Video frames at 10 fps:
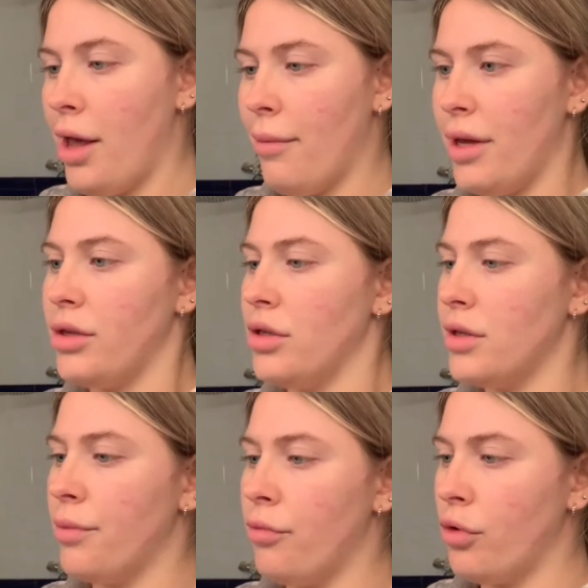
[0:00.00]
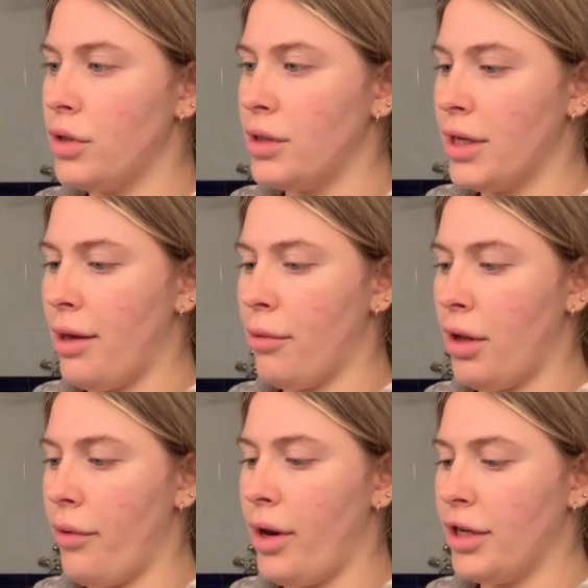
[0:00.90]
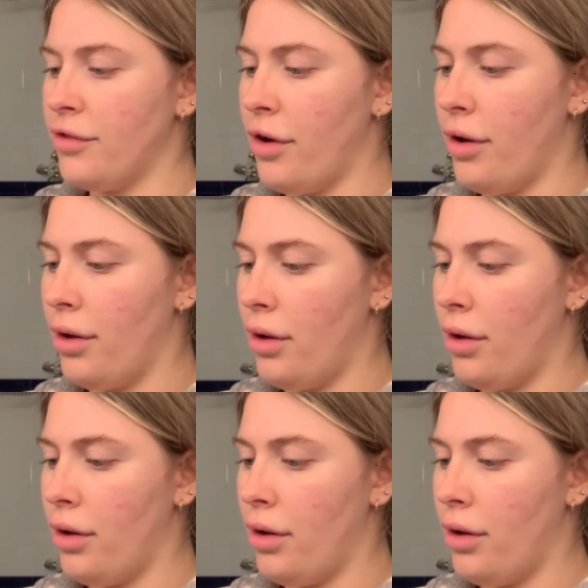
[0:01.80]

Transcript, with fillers: But it's just the bronze keep glowing. Exfoli